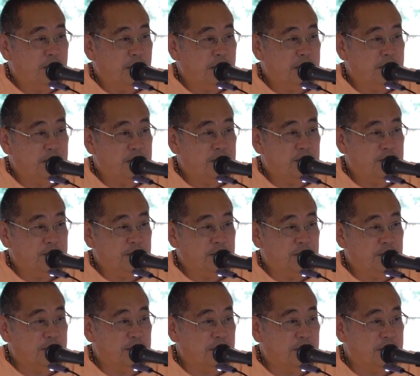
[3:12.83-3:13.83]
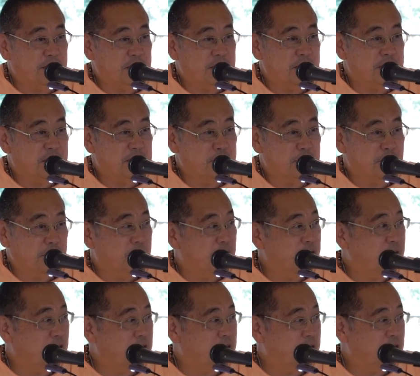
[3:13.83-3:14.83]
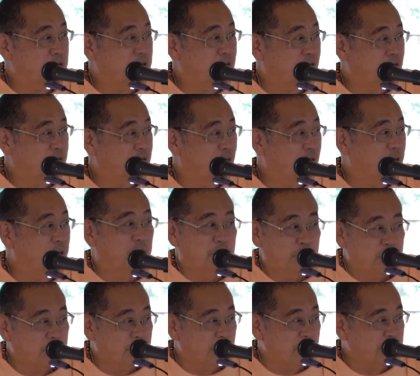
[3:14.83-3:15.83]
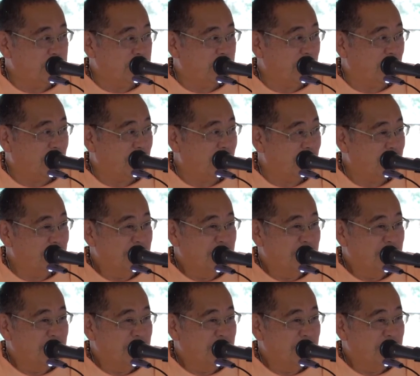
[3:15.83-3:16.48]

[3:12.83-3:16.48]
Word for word: Mother Yasoda looked in Krishna's mouth and she saw the whole universe there.